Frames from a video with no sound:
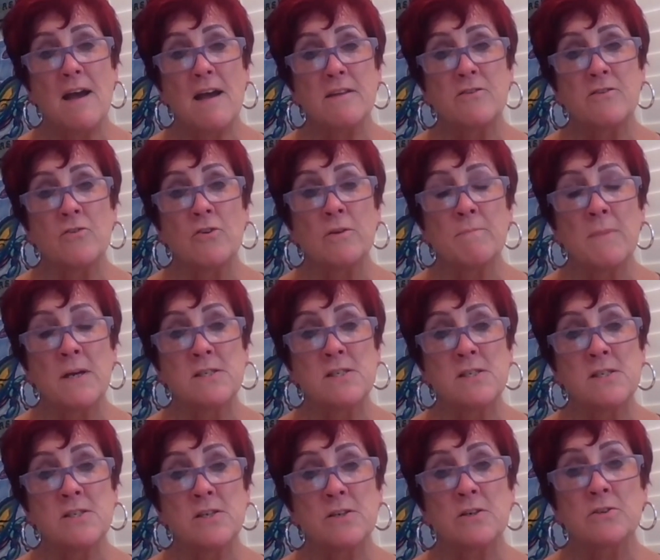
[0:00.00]
During my
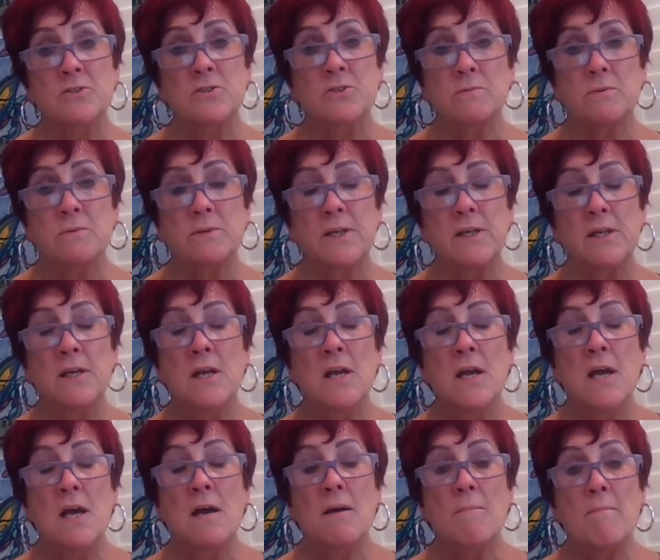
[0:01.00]
surgery,
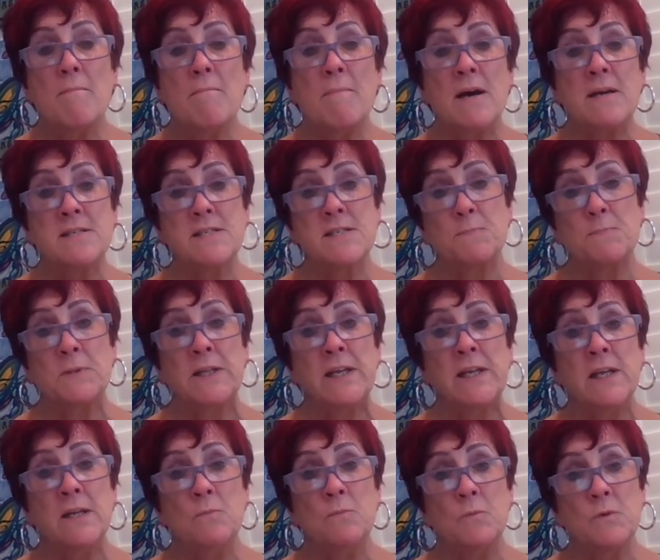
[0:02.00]
my
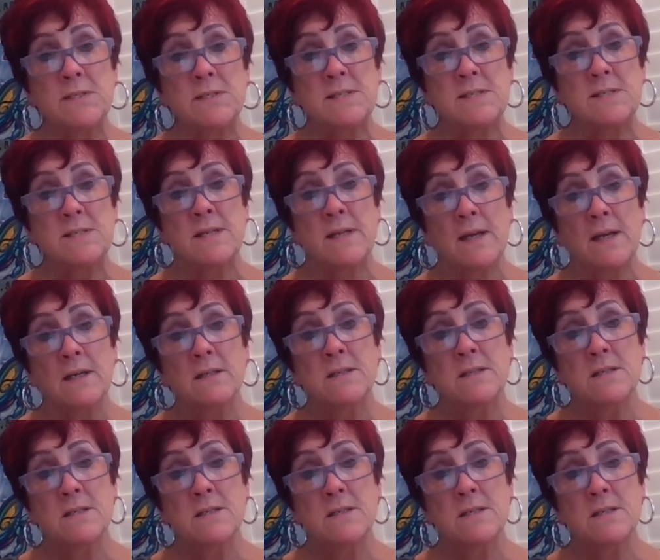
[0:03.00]
spleen was nicked.